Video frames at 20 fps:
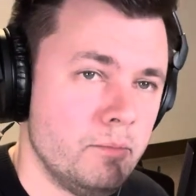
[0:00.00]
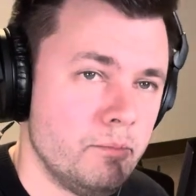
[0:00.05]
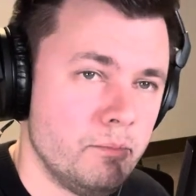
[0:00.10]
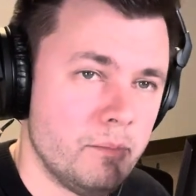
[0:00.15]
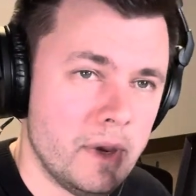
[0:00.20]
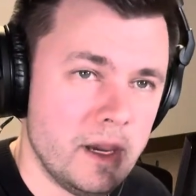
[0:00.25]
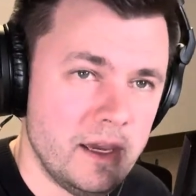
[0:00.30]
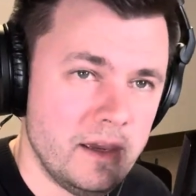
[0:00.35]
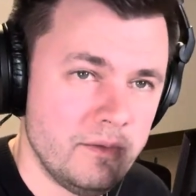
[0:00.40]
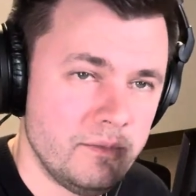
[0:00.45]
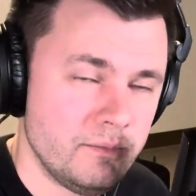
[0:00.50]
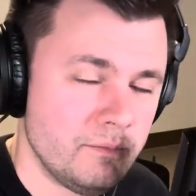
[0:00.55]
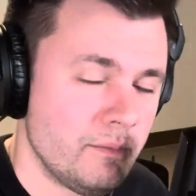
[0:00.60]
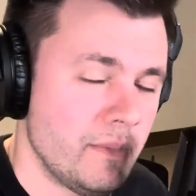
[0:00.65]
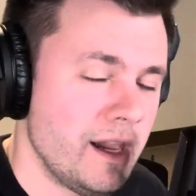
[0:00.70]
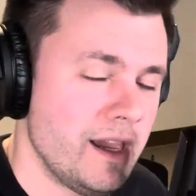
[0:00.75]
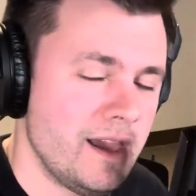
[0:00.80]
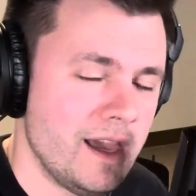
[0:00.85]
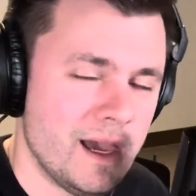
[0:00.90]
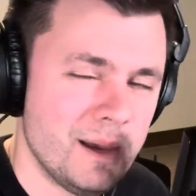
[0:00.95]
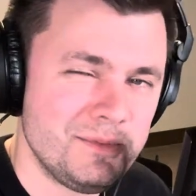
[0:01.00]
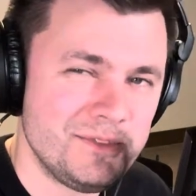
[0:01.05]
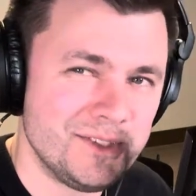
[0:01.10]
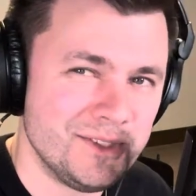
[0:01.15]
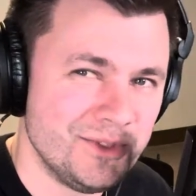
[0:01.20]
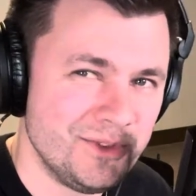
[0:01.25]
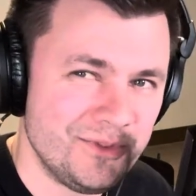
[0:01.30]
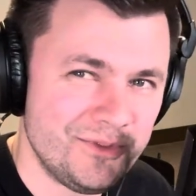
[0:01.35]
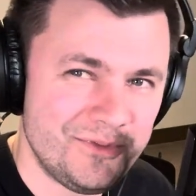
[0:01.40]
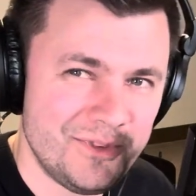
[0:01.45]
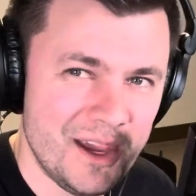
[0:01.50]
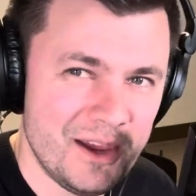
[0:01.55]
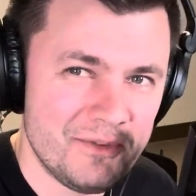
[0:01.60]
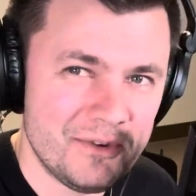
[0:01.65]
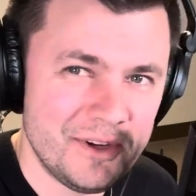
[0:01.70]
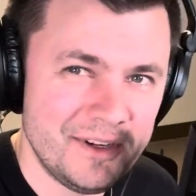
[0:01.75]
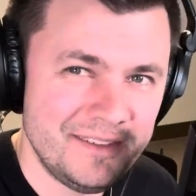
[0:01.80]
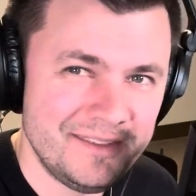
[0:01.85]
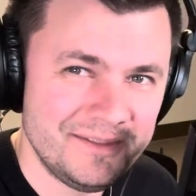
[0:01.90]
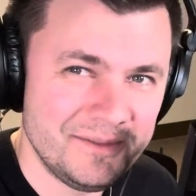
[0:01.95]
My absolute
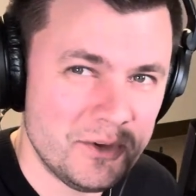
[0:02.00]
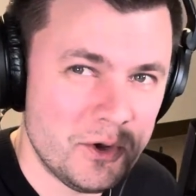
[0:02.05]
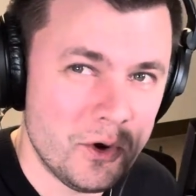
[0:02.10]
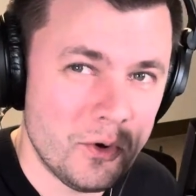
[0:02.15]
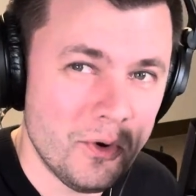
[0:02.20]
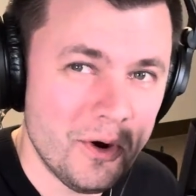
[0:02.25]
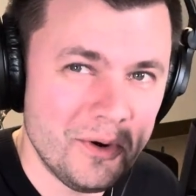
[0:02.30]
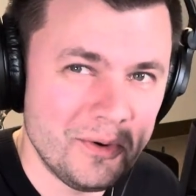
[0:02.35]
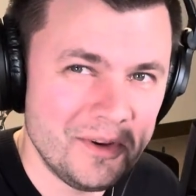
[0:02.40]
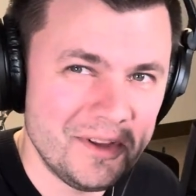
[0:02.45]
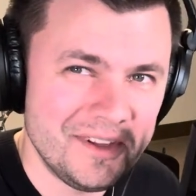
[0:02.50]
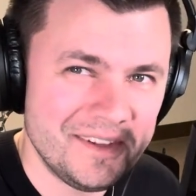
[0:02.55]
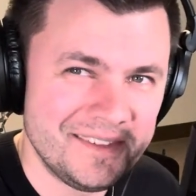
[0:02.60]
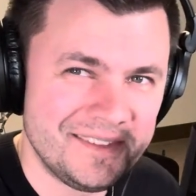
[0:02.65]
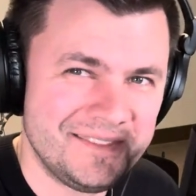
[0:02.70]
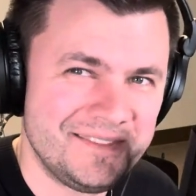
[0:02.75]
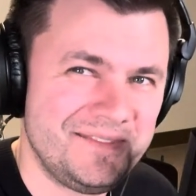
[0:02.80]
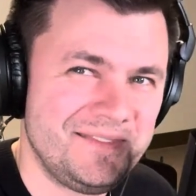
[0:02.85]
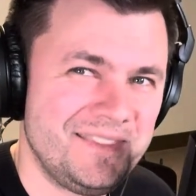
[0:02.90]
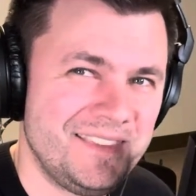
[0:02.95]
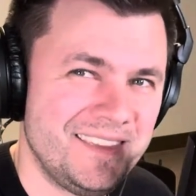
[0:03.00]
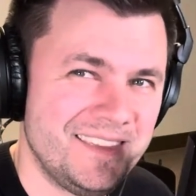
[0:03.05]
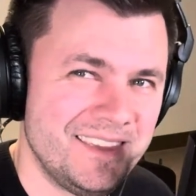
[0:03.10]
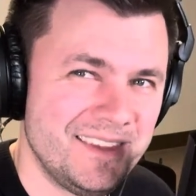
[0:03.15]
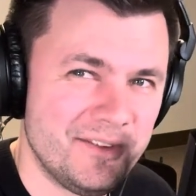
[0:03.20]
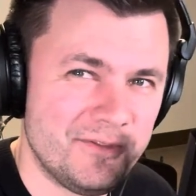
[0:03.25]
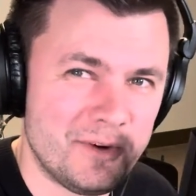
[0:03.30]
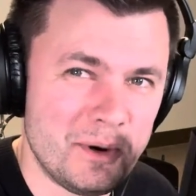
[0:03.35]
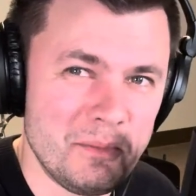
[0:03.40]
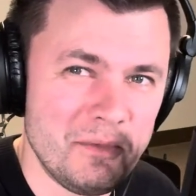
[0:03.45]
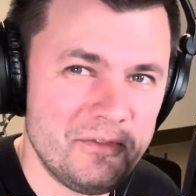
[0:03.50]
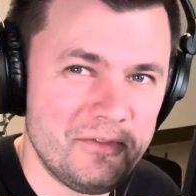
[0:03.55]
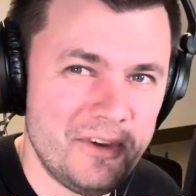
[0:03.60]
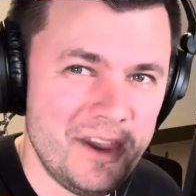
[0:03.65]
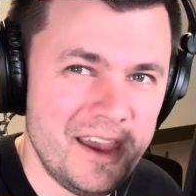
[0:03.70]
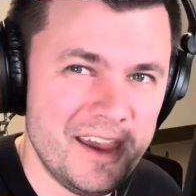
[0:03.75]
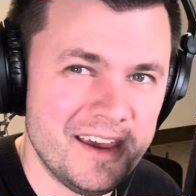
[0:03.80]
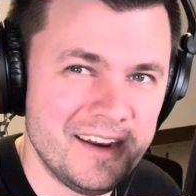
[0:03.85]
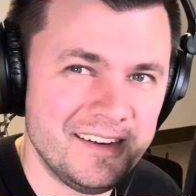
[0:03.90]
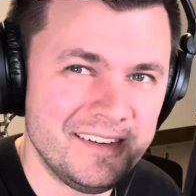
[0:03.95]
favorite quote from a
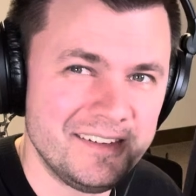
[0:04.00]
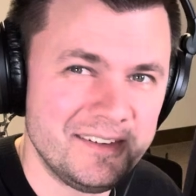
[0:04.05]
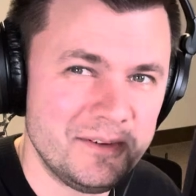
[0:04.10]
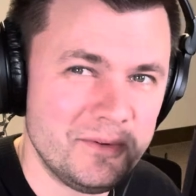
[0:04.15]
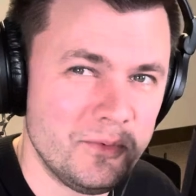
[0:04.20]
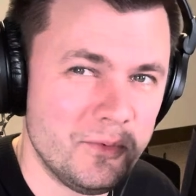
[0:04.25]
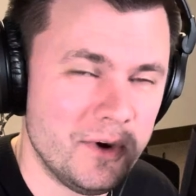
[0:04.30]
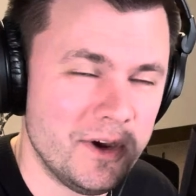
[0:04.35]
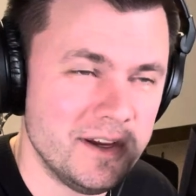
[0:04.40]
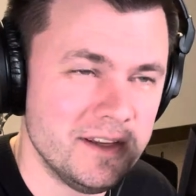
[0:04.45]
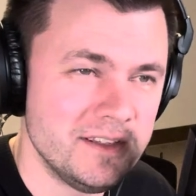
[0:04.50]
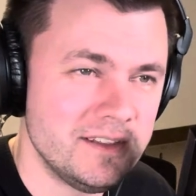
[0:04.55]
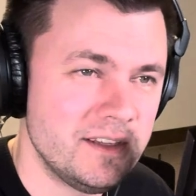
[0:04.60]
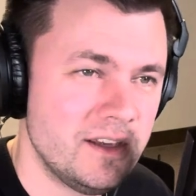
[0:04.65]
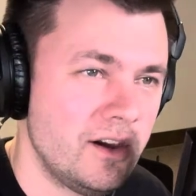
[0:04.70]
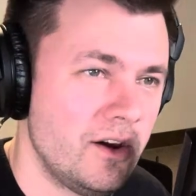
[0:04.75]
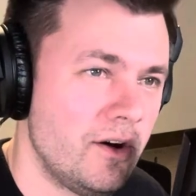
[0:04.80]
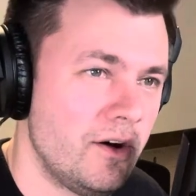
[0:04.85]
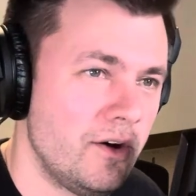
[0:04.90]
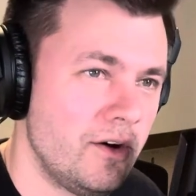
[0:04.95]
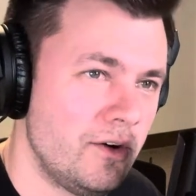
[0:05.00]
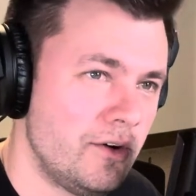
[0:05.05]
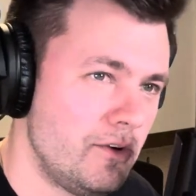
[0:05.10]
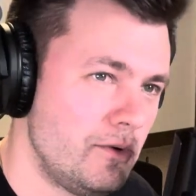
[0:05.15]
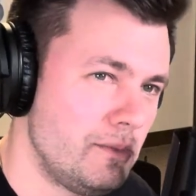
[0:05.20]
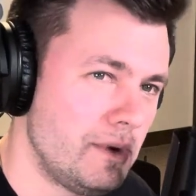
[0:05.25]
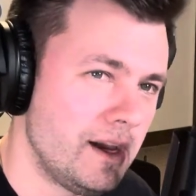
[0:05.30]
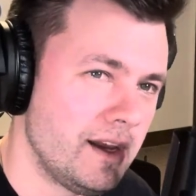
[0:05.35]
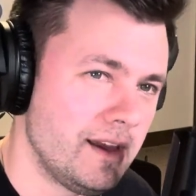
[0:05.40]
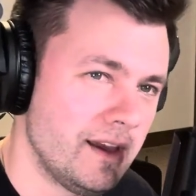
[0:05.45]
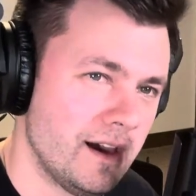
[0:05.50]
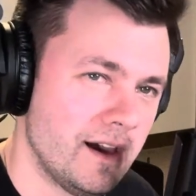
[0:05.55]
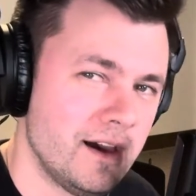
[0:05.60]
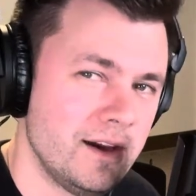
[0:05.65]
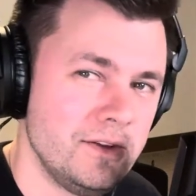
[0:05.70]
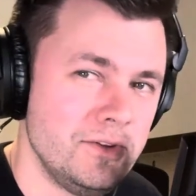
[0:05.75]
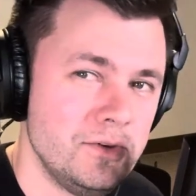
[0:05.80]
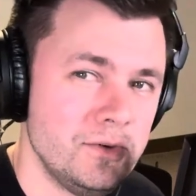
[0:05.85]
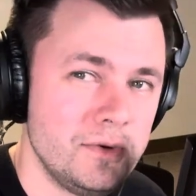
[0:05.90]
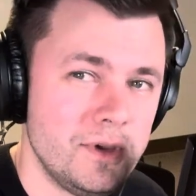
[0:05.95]
fan was, "Oh my
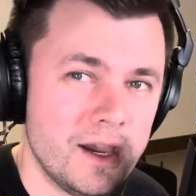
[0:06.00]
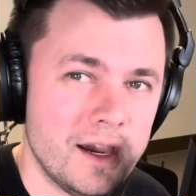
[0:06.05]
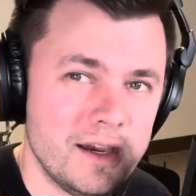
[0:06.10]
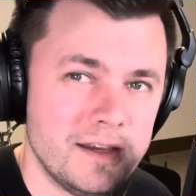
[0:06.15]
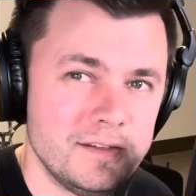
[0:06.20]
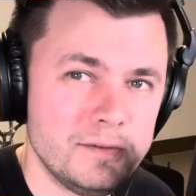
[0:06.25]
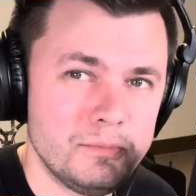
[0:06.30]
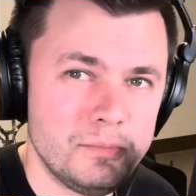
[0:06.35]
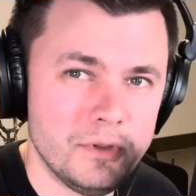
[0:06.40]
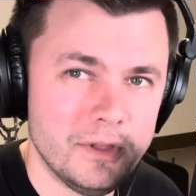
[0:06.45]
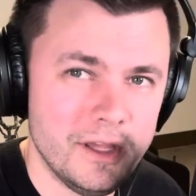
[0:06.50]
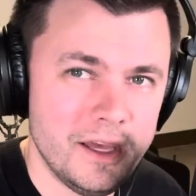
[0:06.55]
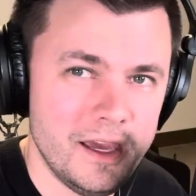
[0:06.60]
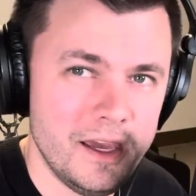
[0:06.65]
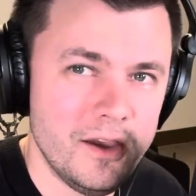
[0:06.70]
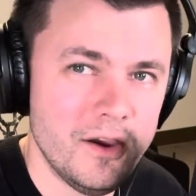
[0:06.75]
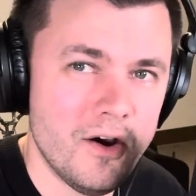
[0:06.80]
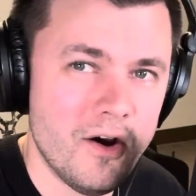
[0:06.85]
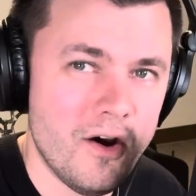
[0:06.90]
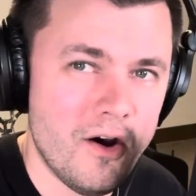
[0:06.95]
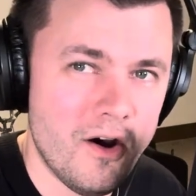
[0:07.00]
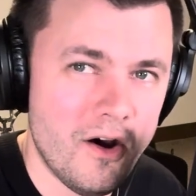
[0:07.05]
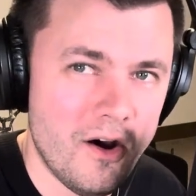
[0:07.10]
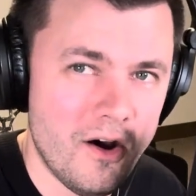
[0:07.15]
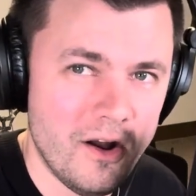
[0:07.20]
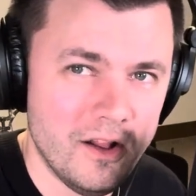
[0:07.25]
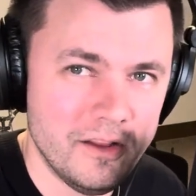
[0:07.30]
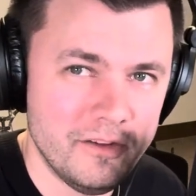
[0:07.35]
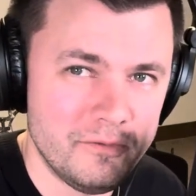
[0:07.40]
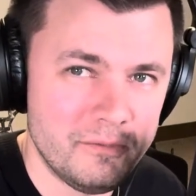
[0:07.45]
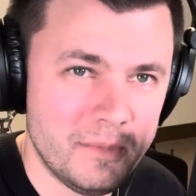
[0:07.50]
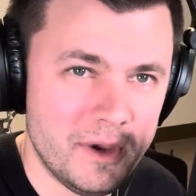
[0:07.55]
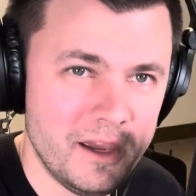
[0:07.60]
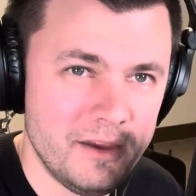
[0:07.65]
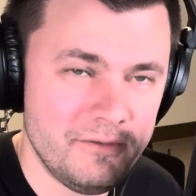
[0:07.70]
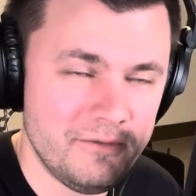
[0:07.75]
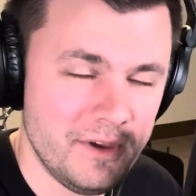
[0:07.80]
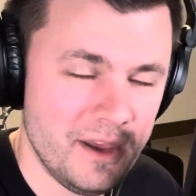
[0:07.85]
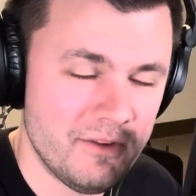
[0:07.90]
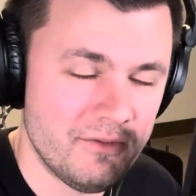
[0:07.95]
God, you guys play all of my
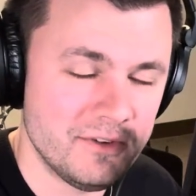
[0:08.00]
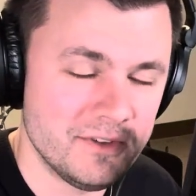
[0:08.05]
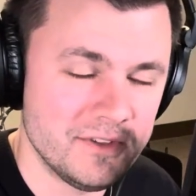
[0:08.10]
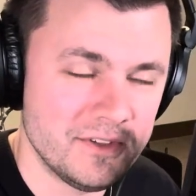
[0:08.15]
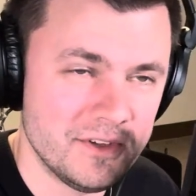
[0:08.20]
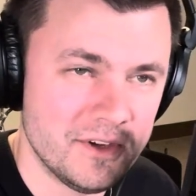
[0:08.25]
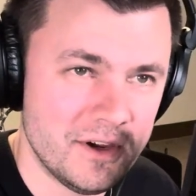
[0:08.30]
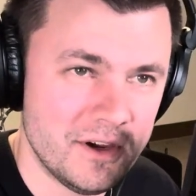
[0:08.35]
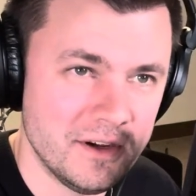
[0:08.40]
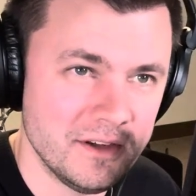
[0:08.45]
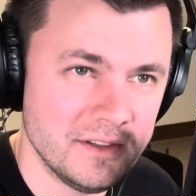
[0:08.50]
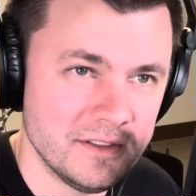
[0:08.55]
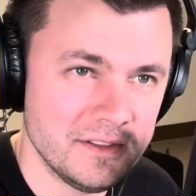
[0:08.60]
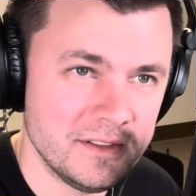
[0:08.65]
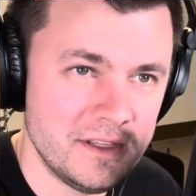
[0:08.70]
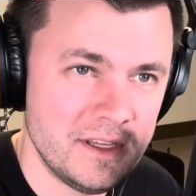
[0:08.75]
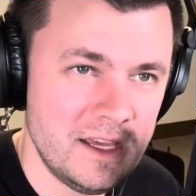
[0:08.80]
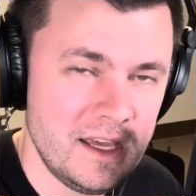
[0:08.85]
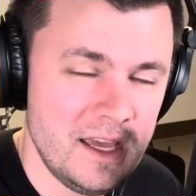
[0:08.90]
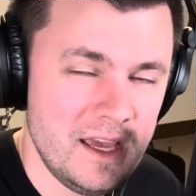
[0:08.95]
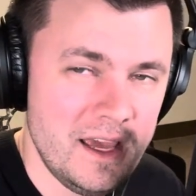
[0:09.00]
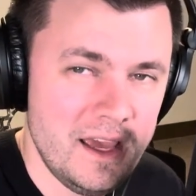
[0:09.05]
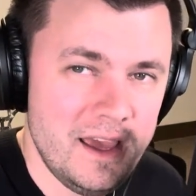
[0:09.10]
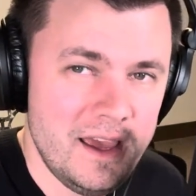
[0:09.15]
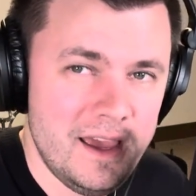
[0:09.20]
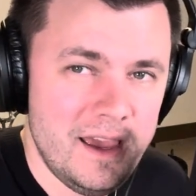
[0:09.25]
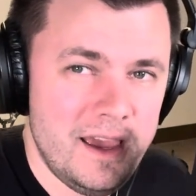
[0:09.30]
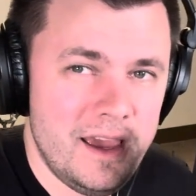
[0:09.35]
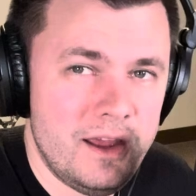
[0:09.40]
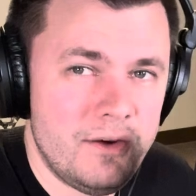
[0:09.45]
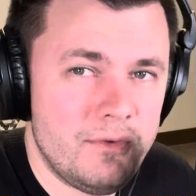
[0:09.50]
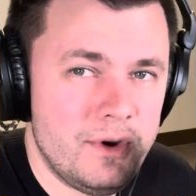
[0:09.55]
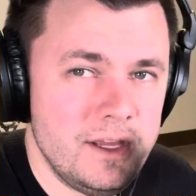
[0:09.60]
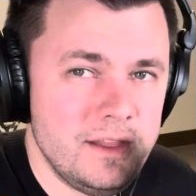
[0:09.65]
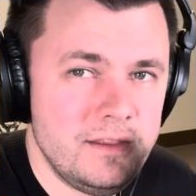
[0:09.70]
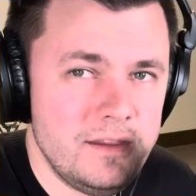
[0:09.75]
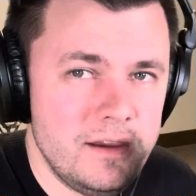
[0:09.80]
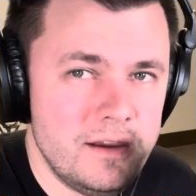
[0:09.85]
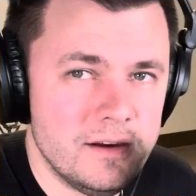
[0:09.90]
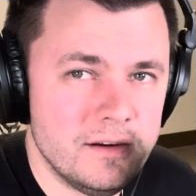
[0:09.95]
favorite songs." And
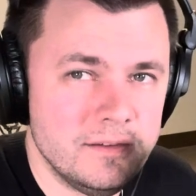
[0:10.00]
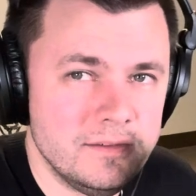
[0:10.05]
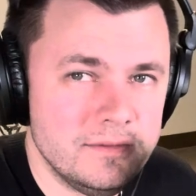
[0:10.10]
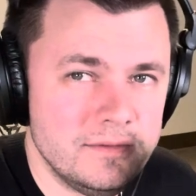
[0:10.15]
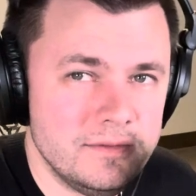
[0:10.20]
right there,